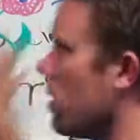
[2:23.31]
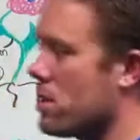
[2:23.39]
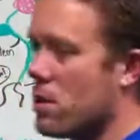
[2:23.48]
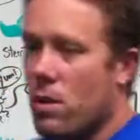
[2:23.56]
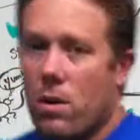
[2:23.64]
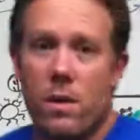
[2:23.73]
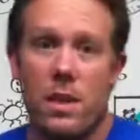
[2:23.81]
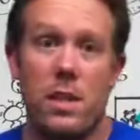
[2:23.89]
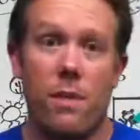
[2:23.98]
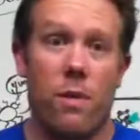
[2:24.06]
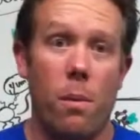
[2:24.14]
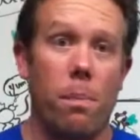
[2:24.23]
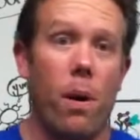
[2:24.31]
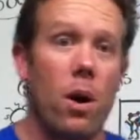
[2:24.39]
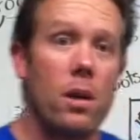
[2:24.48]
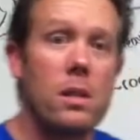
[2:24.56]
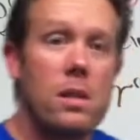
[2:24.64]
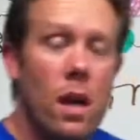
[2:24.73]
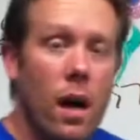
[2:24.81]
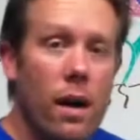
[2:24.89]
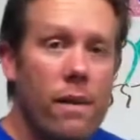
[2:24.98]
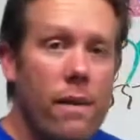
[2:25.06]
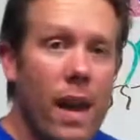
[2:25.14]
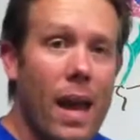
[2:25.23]
also the different parts
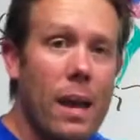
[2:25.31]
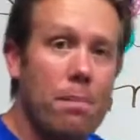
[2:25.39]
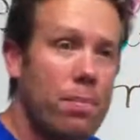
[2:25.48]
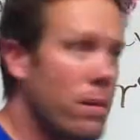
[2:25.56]
of a